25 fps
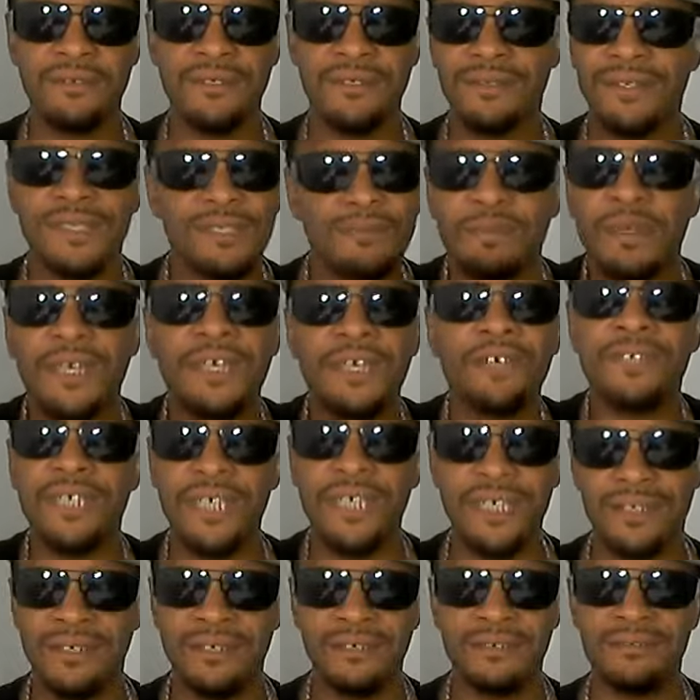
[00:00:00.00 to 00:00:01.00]
This
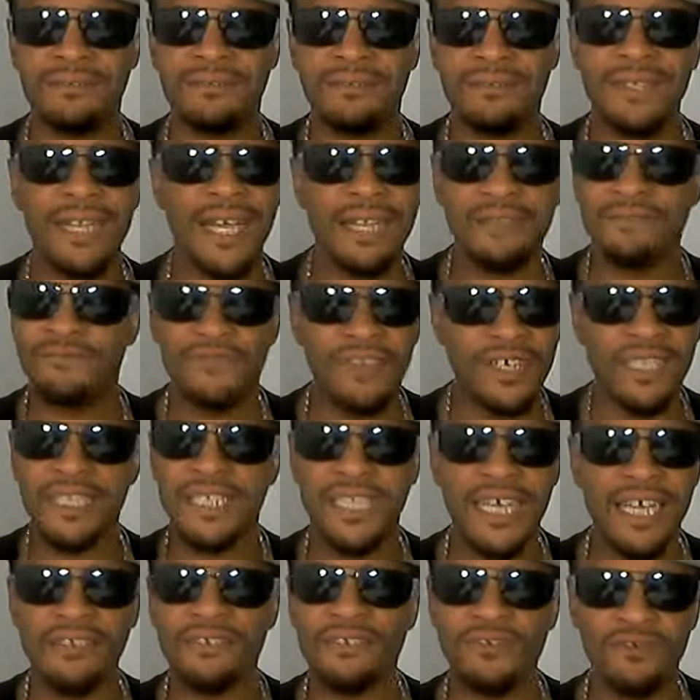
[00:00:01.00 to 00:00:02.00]
period. Not in front of
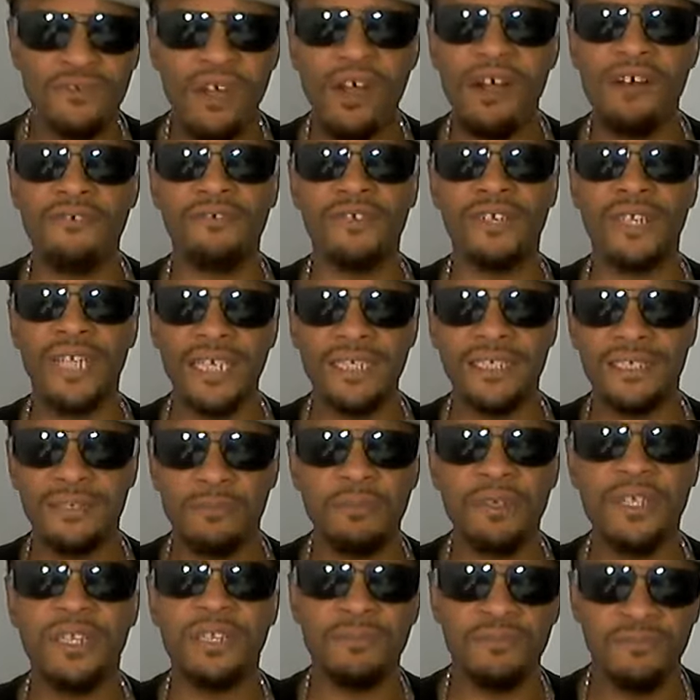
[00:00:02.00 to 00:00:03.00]
Terrence Crawford. That's to
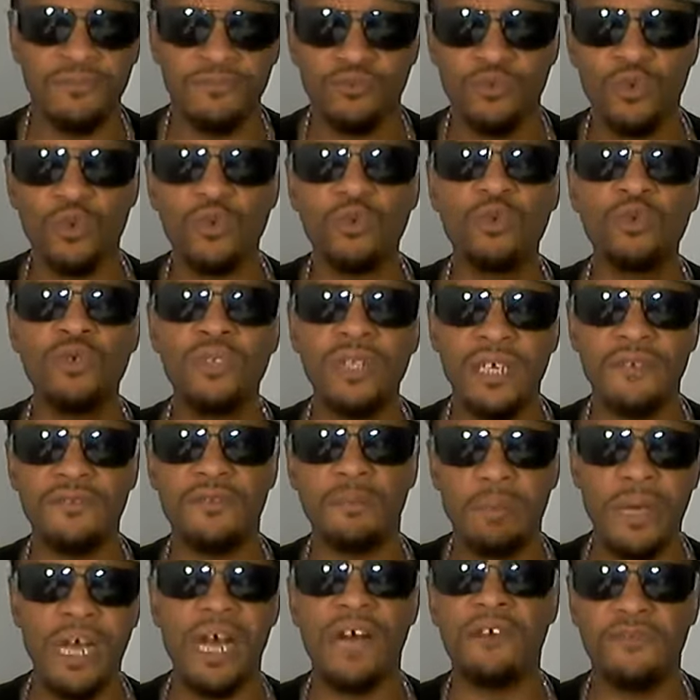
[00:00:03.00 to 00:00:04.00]
be the rule of the
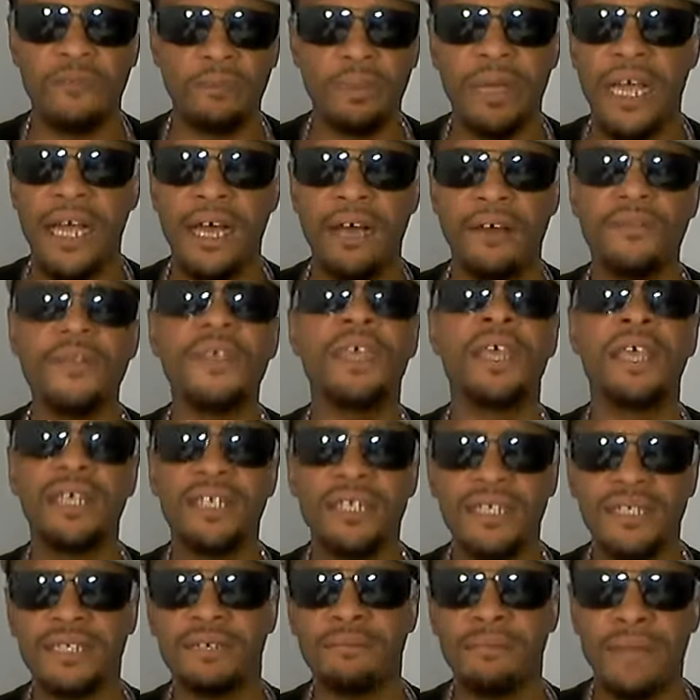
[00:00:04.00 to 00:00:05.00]
pound for pound
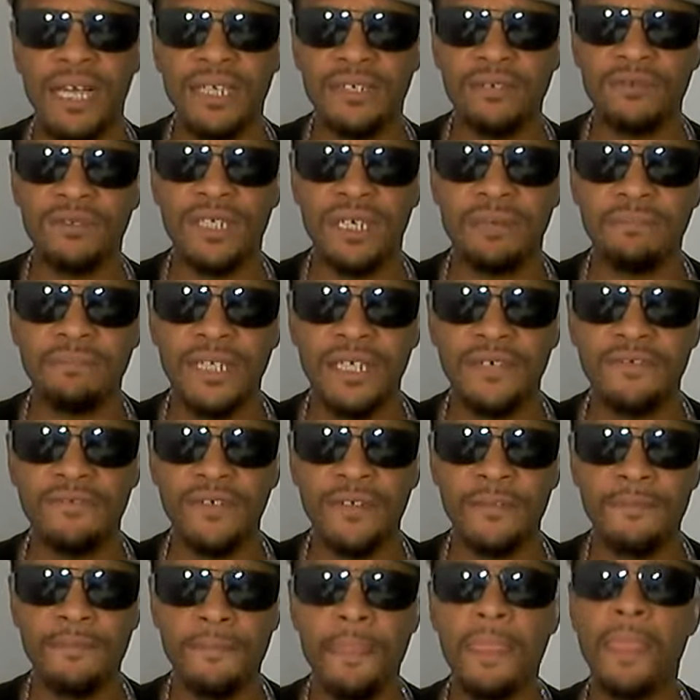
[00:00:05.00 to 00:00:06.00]
to somebody do something different.
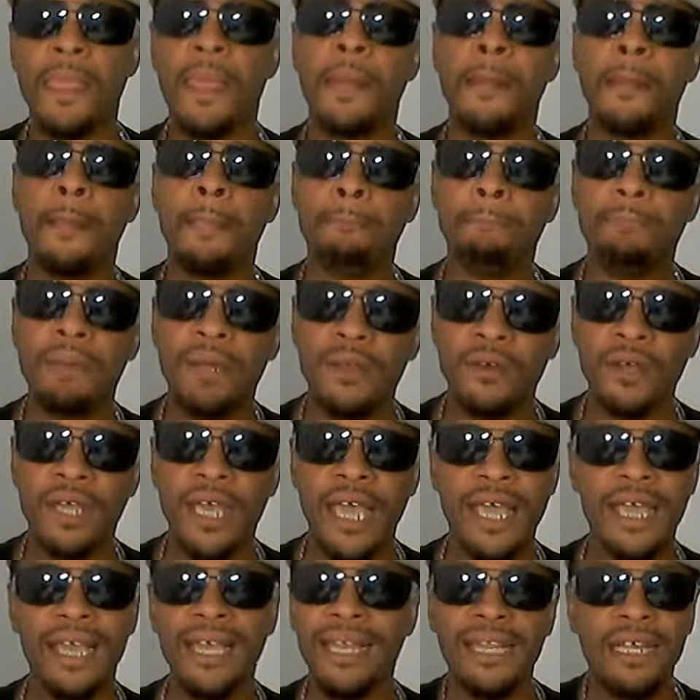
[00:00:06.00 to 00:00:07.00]
But
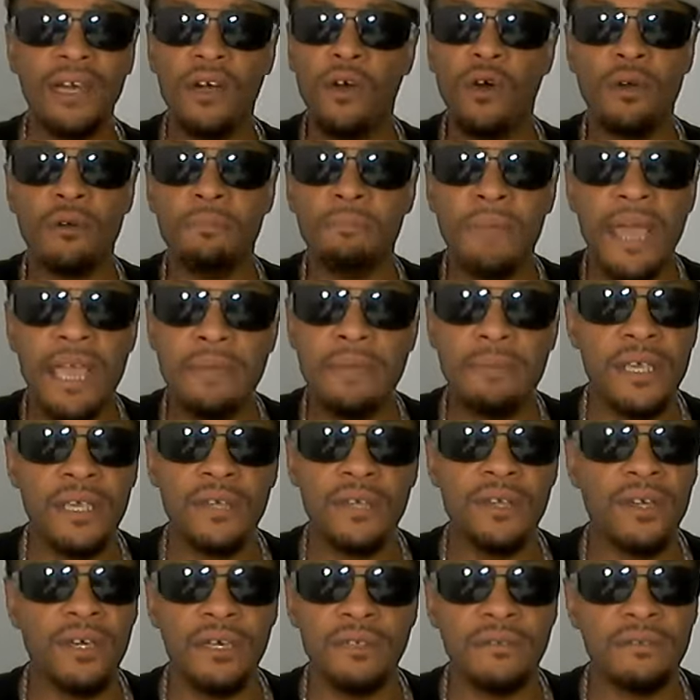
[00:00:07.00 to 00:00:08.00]
okay. Or maybe
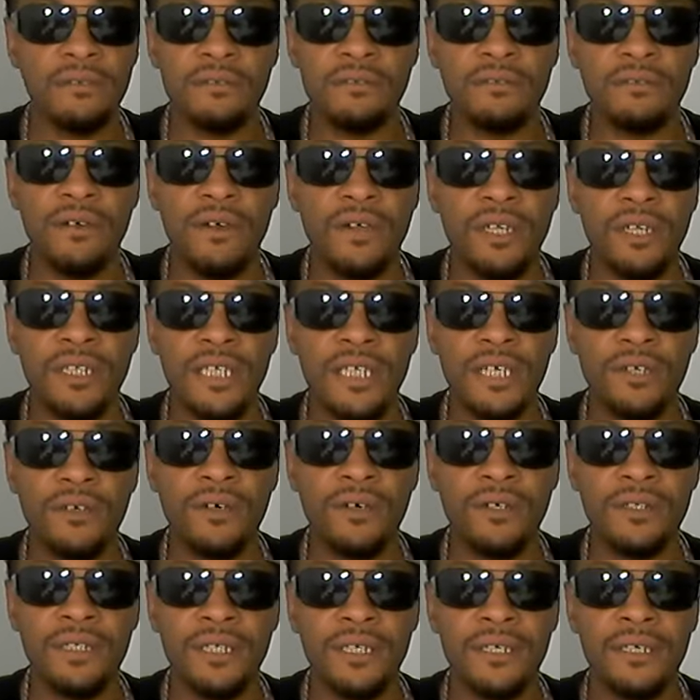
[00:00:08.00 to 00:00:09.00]
Alexander
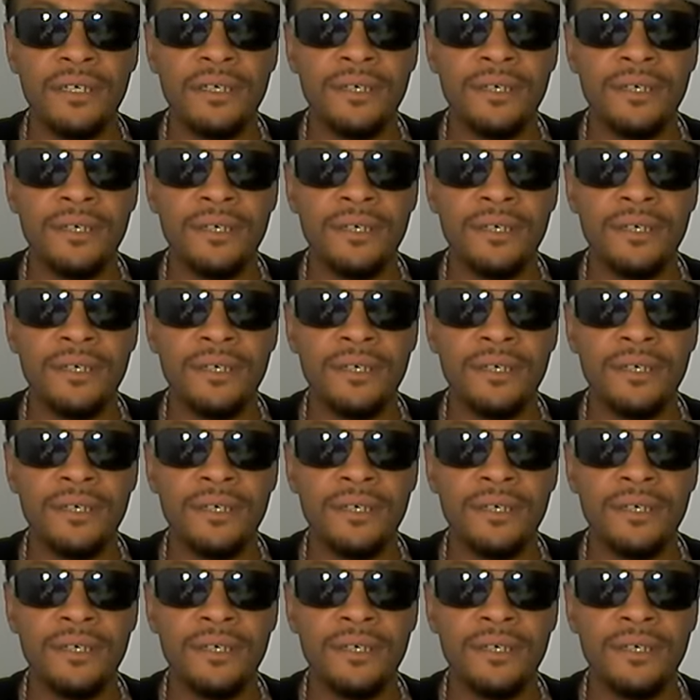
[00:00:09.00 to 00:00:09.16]
Ozik.